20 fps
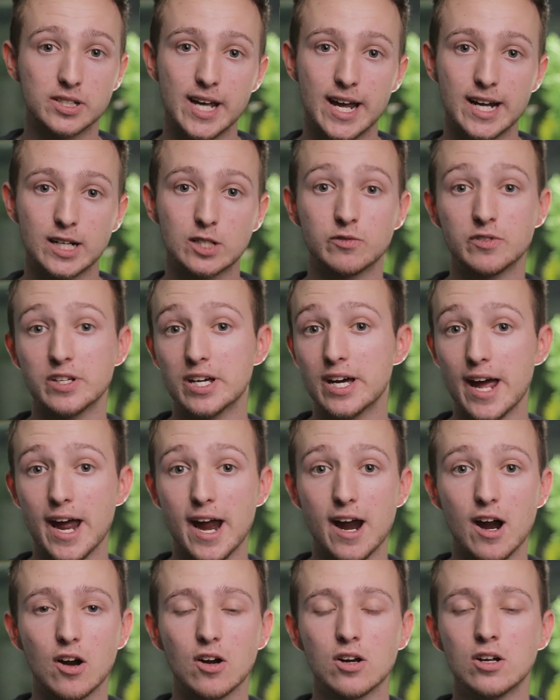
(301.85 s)
tanks via
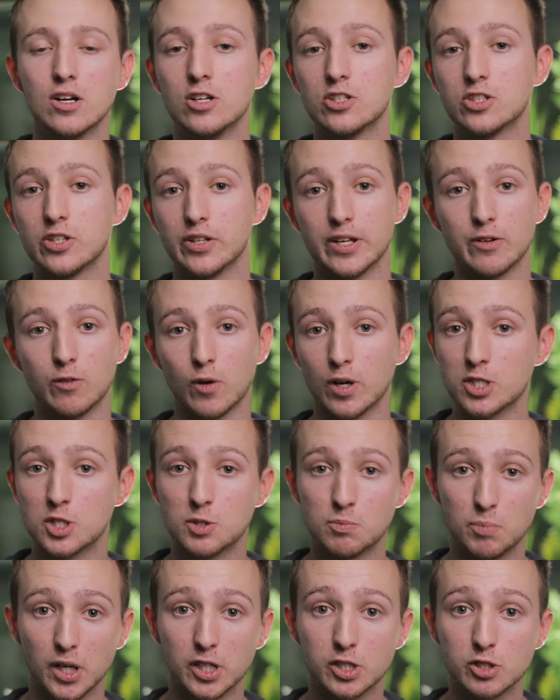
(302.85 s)
air, so they run
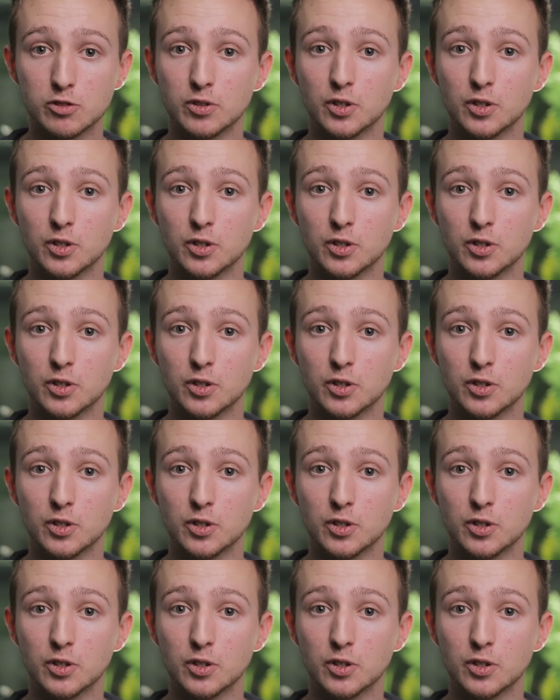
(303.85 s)
sponge